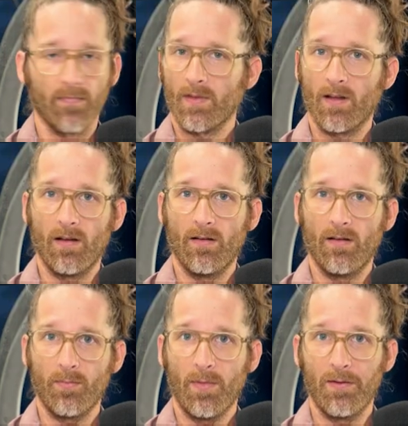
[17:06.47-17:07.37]
of
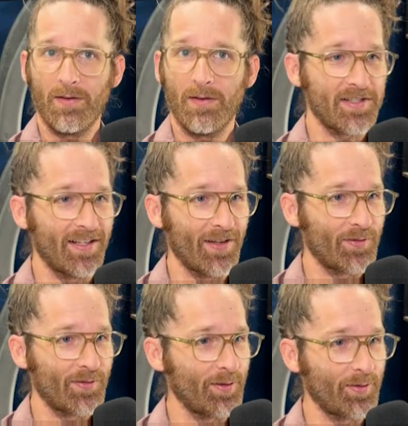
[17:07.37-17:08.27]
my rationale for
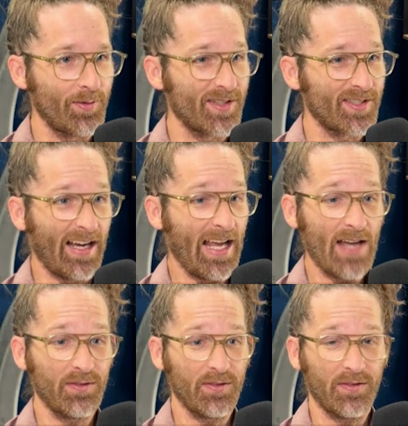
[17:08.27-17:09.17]
going through this. I
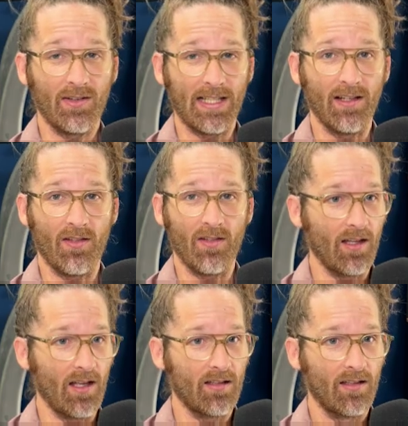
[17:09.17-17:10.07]
haven't found anything
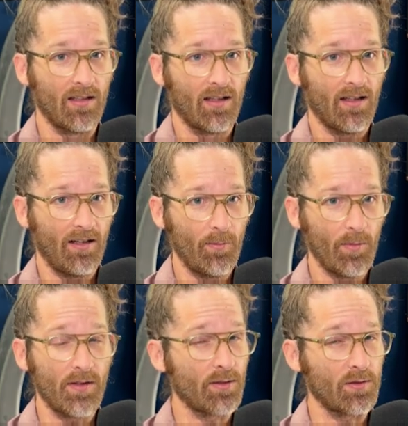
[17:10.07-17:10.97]
yet, and
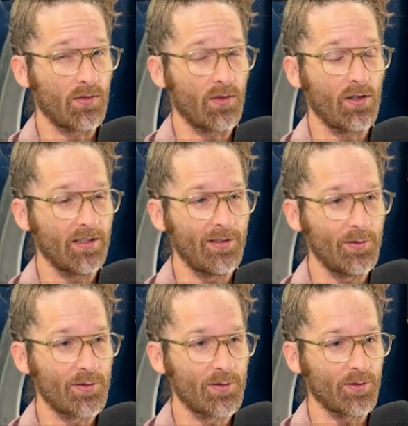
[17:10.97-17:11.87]
this is very
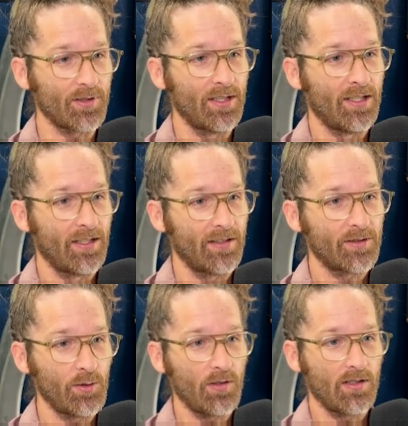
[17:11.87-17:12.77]
unusual. So
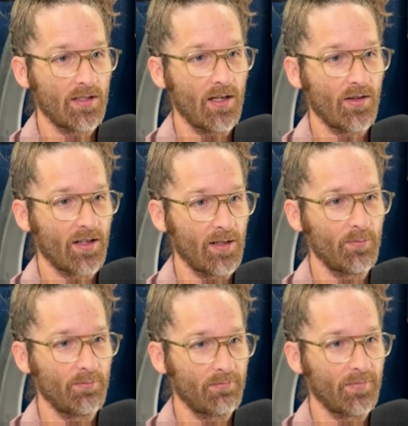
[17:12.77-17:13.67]
you can tell that
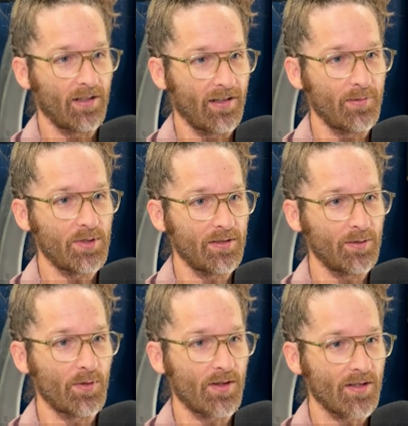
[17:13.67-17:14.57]
I'm dealing
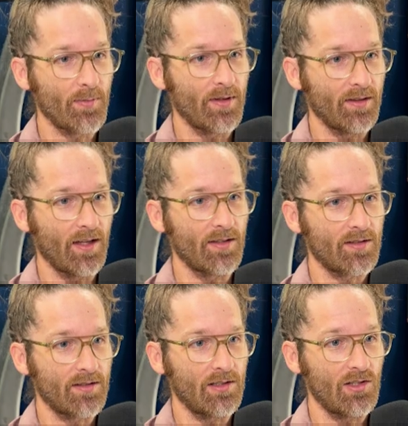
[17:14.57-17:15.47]
with something that's
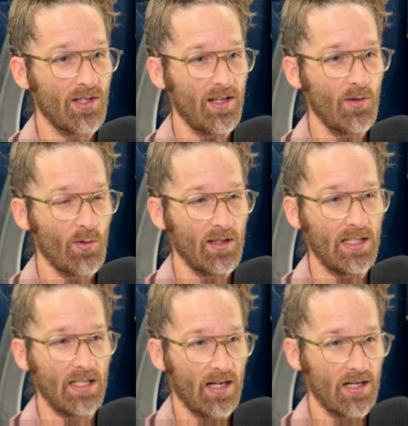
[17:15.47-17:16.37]
genuinely
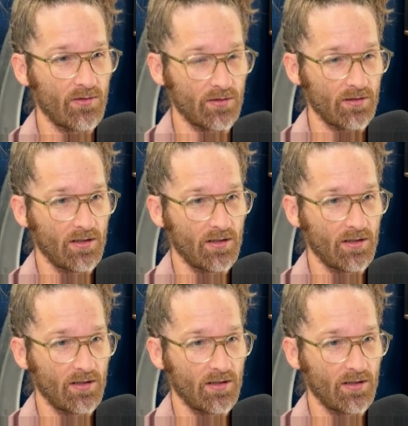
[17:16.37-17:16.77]
novel,